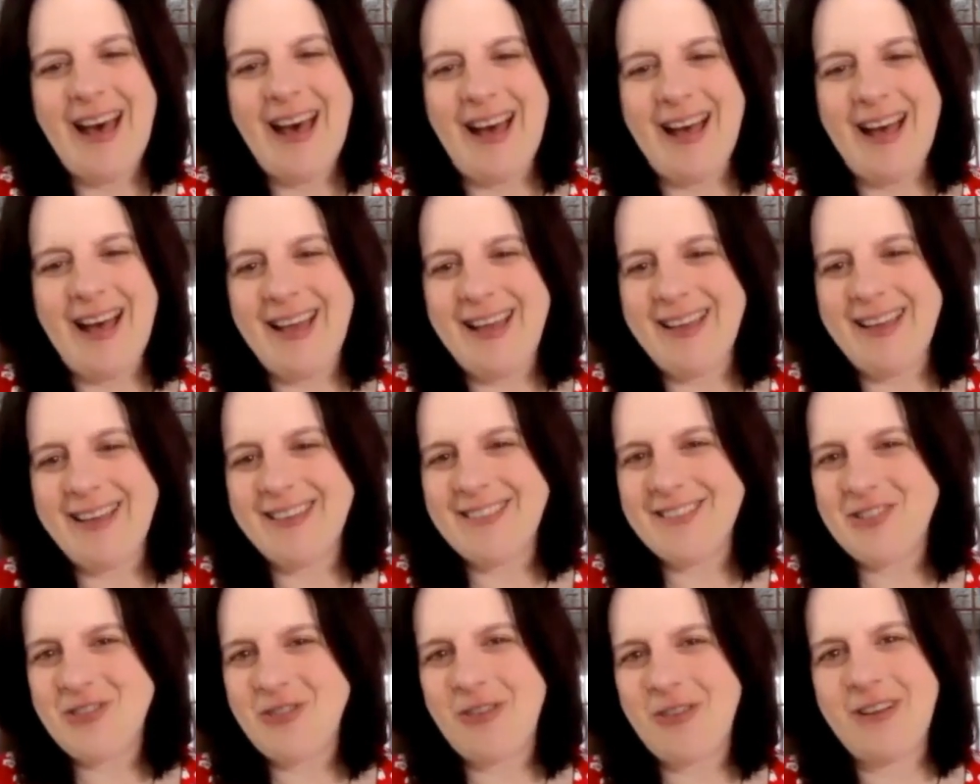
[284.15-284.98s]

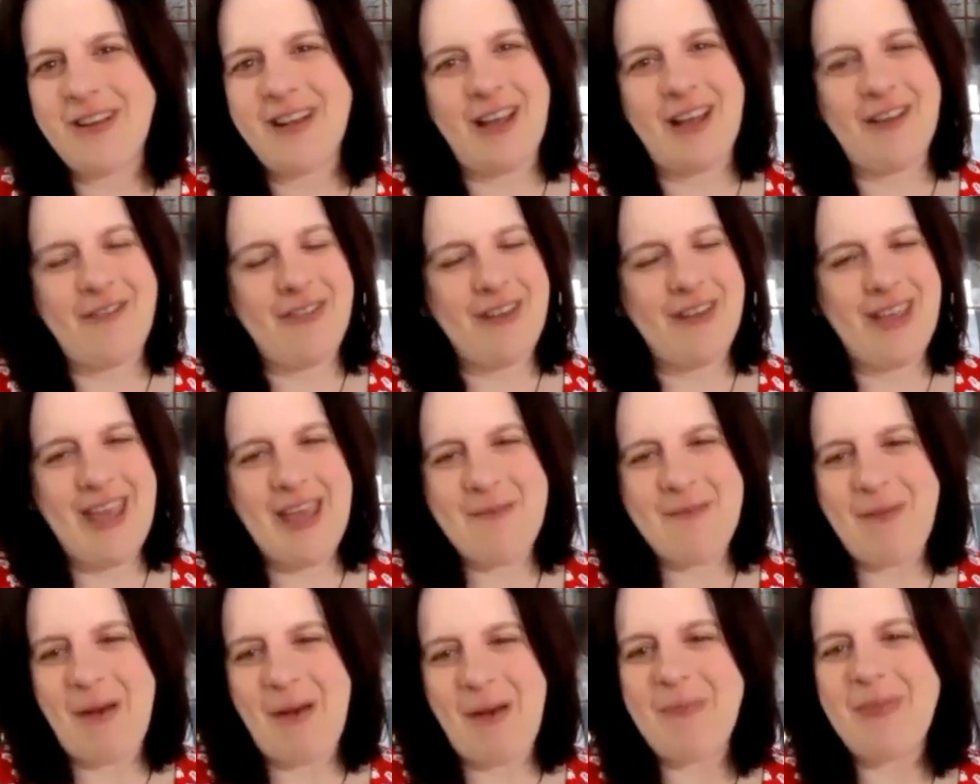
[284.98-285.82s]
uh, sure enough, it
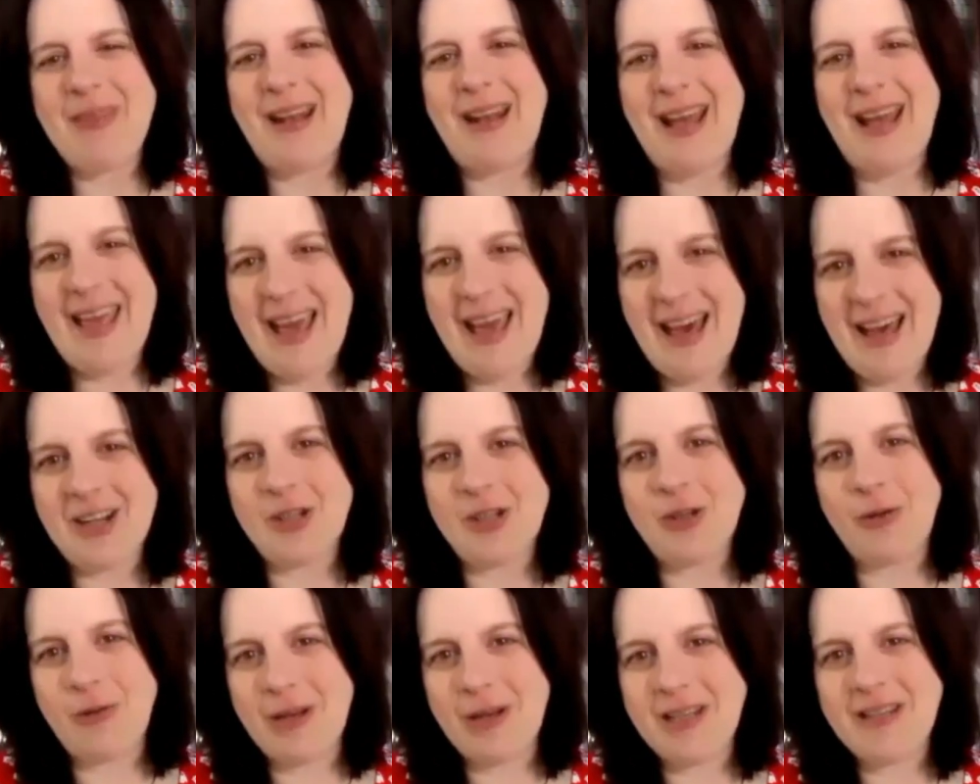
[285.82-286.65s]
came up that I had
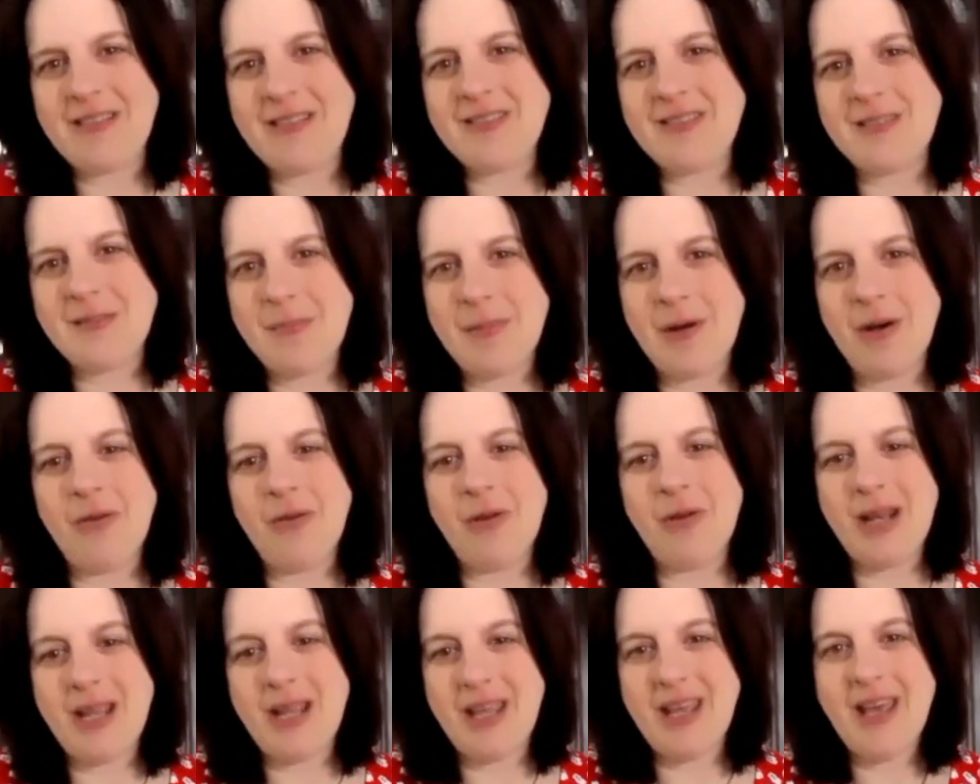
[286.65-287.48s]
a learning
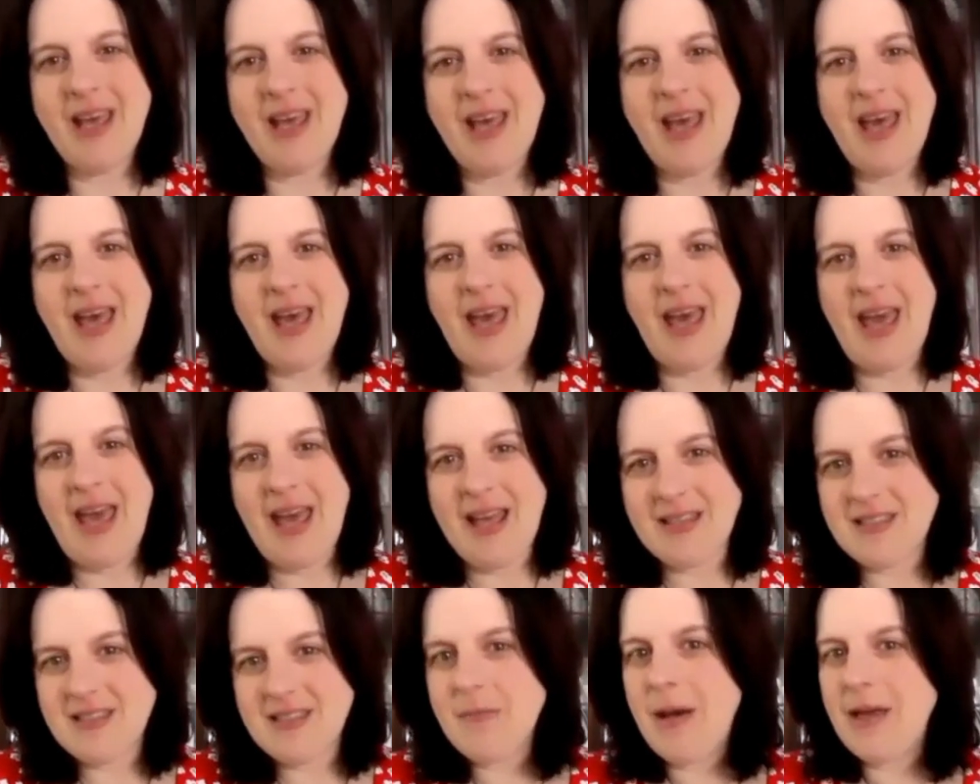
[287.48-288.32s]
disability
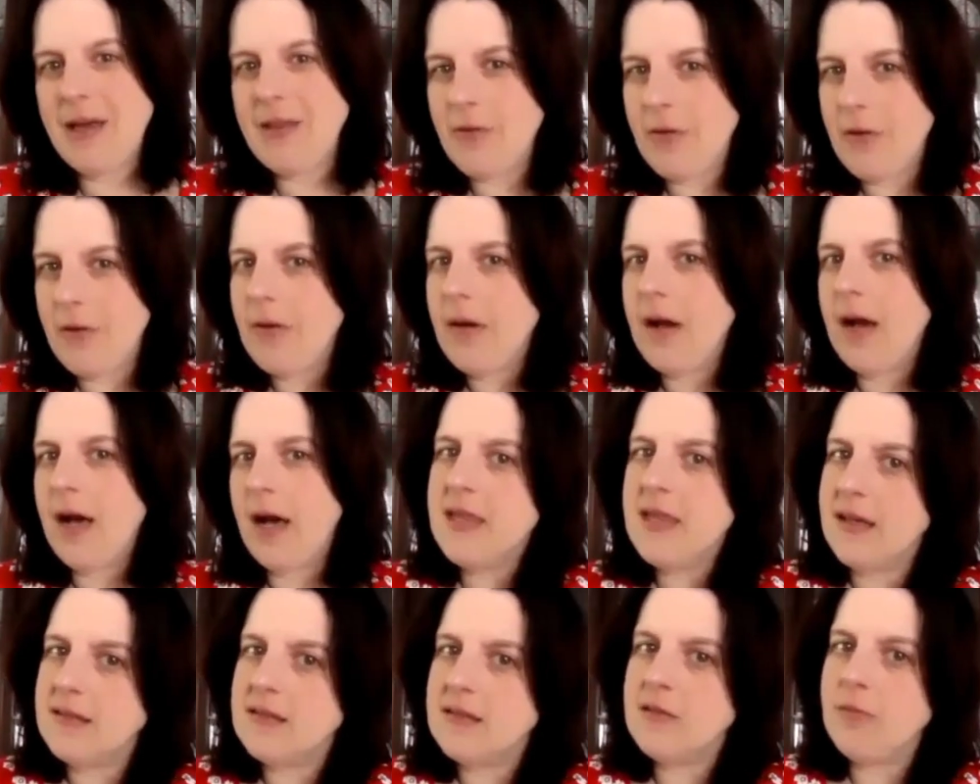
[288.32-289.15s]
and some other
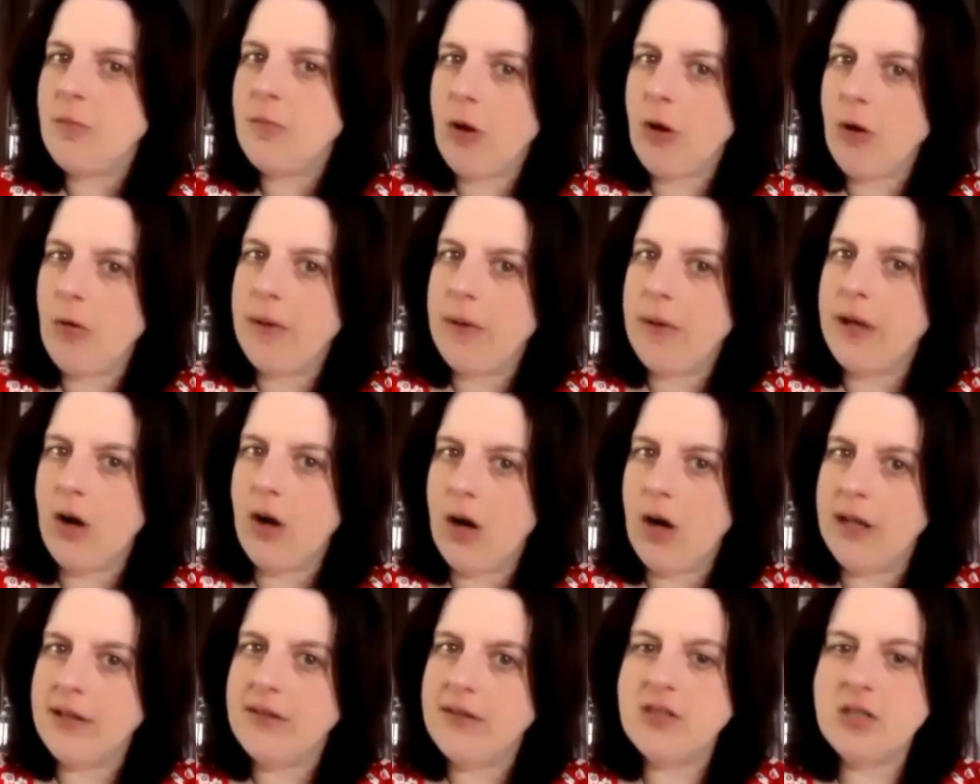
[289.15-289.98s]
things that were going
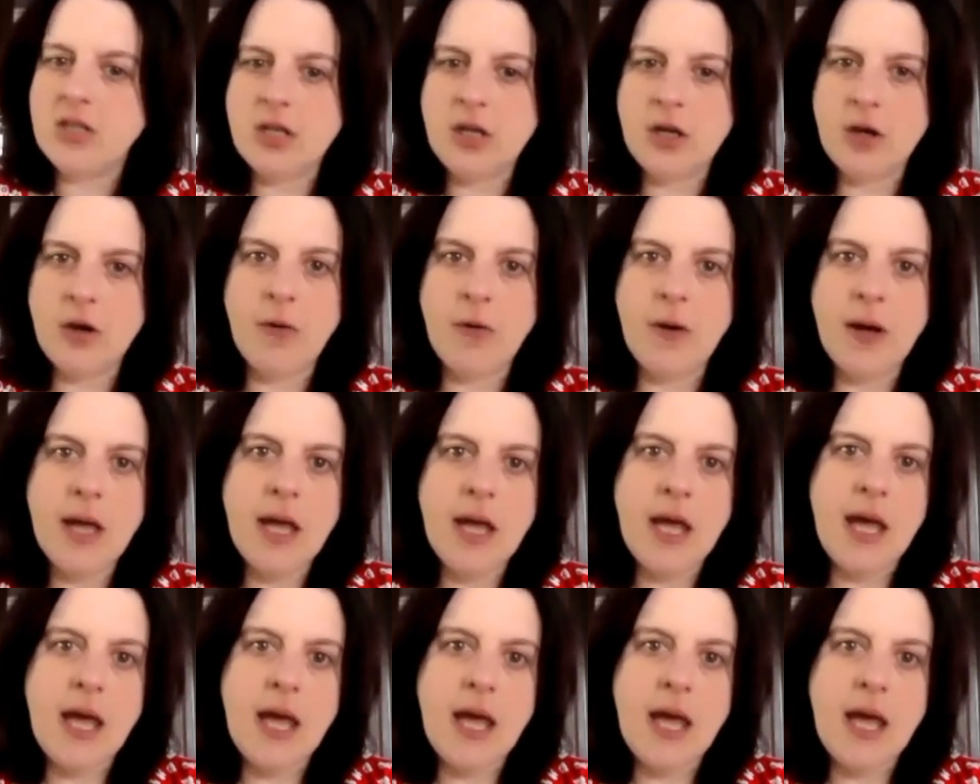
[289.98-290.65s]
on too.